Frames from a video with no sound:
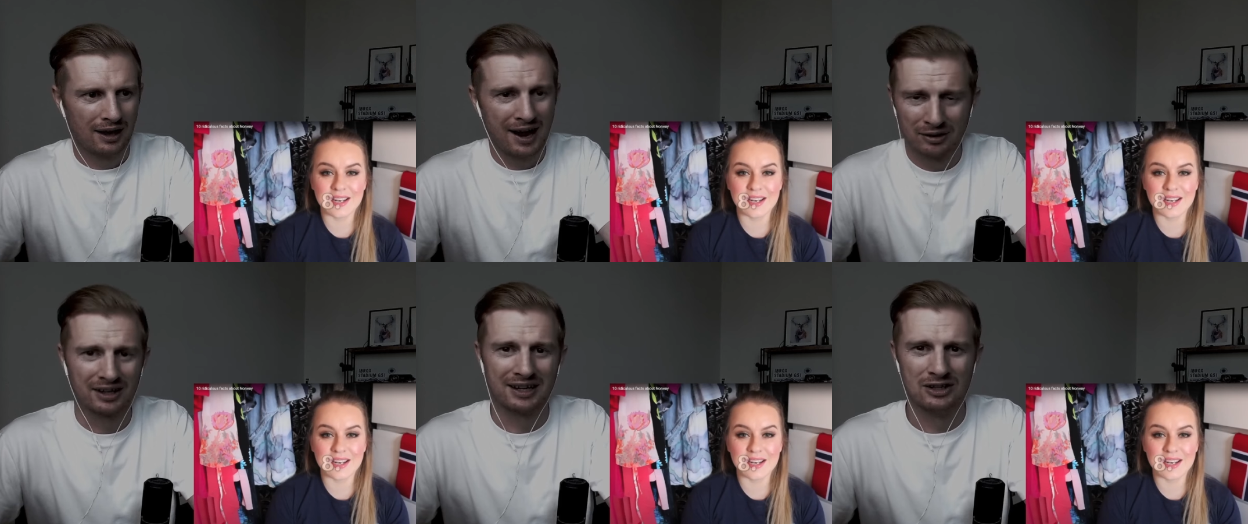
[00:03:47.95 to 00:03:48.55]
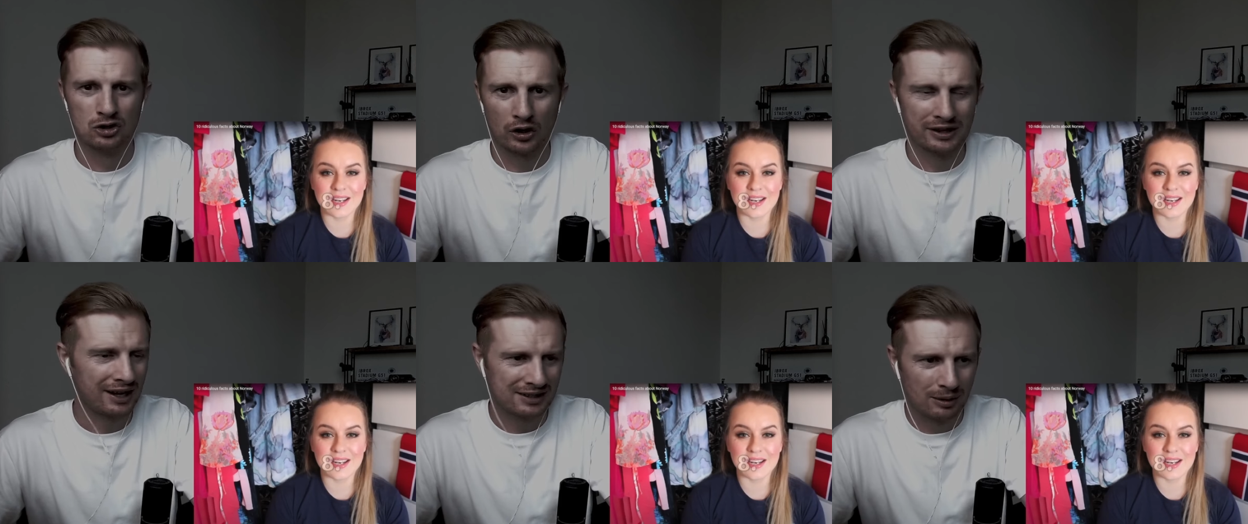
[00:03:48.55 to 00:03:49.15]
Speaker 1: I really enjoy
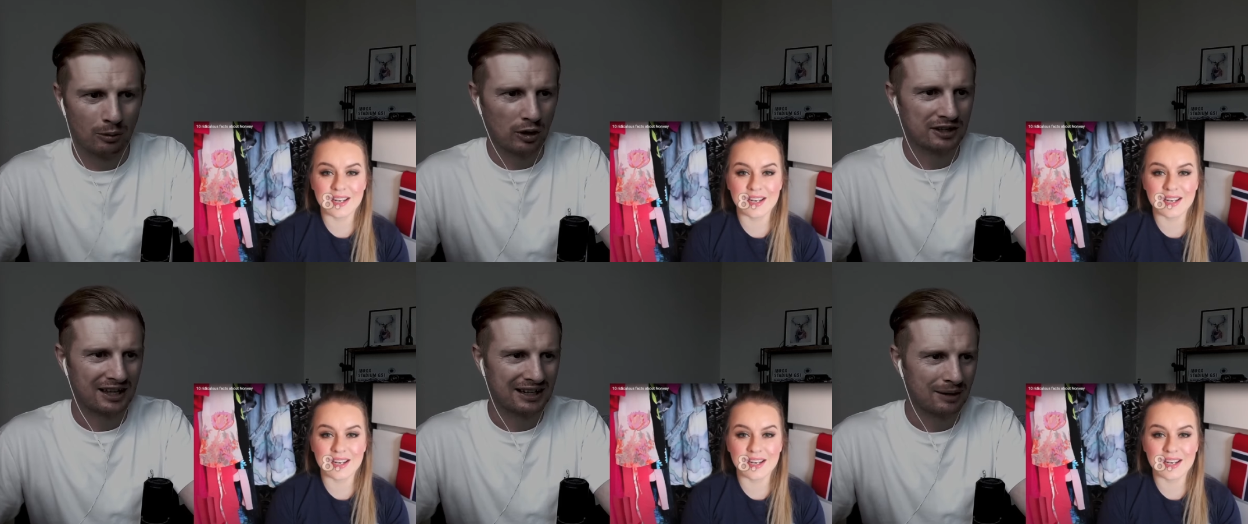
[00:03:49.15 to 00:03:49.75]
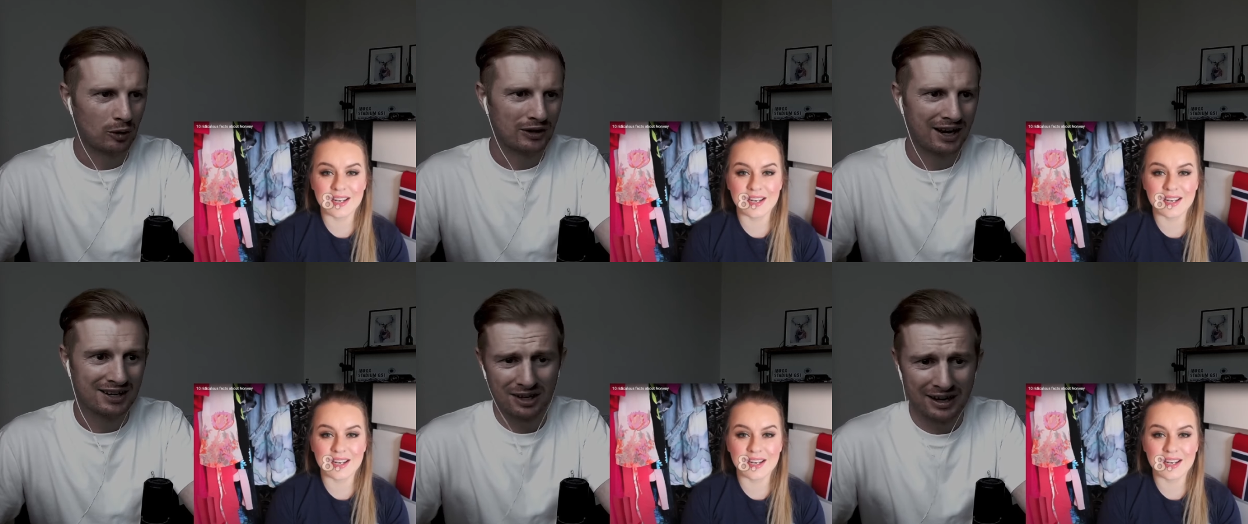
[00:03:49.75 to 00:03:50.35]
that. Tell me what you think about that. Is there